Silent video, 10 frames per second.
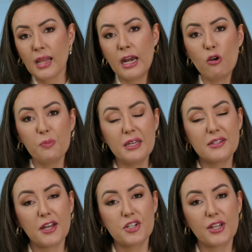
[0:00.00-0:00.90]
and I will be in
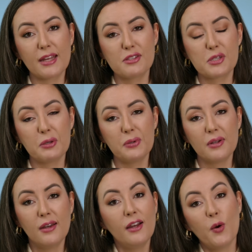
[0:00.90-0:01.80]
touch again soon
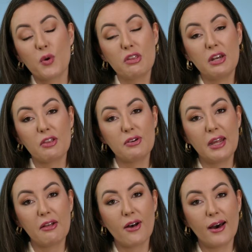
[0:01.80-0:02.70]
with another
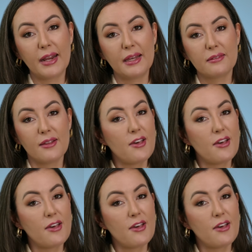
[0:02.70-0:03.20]
nail audit.